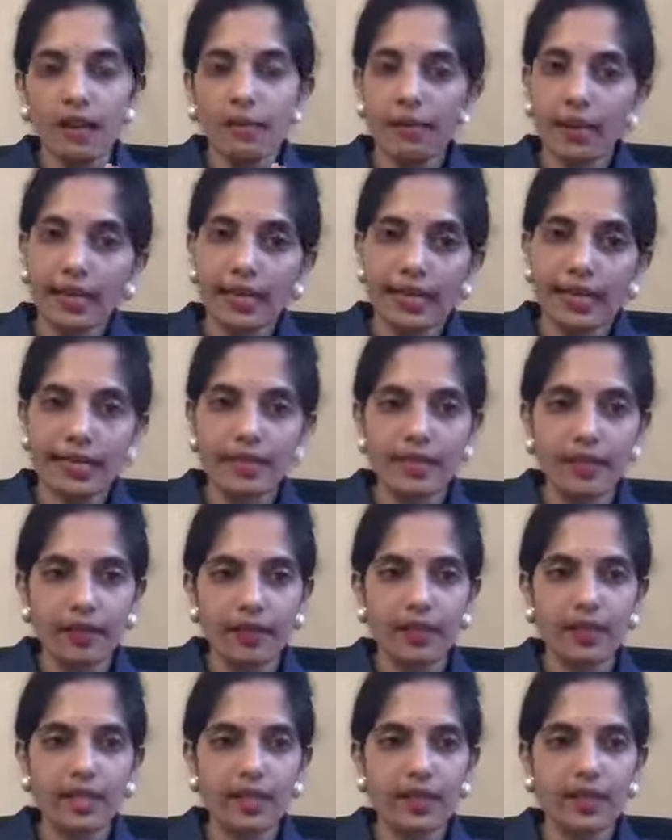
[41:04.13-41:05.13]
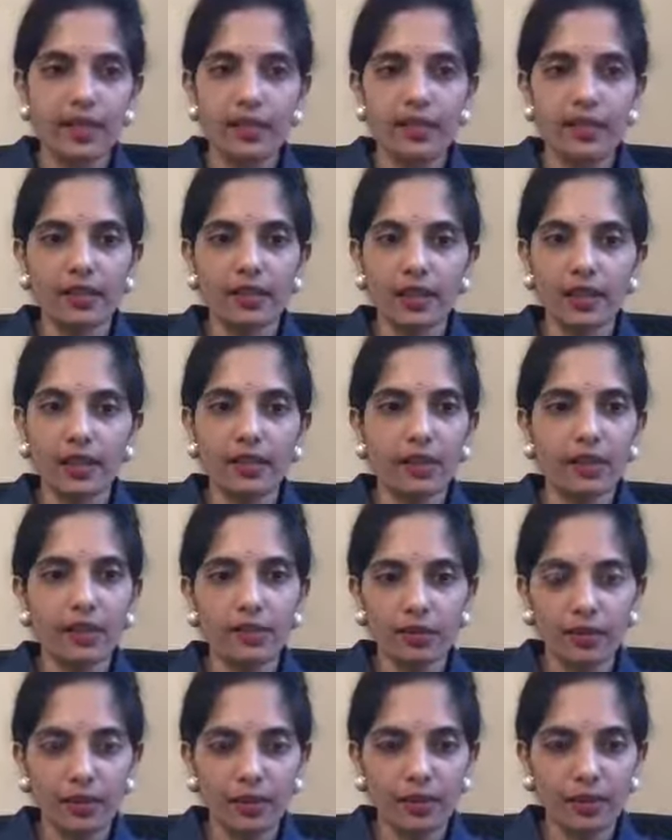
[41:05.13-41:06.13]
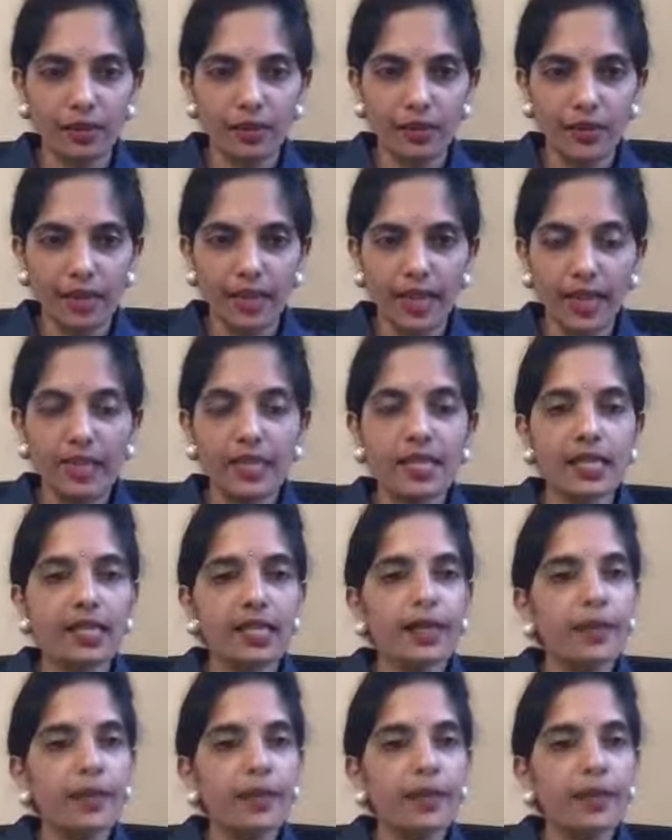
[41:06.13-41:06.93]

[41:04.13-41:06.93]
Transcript: My kids love it. They look forward for that.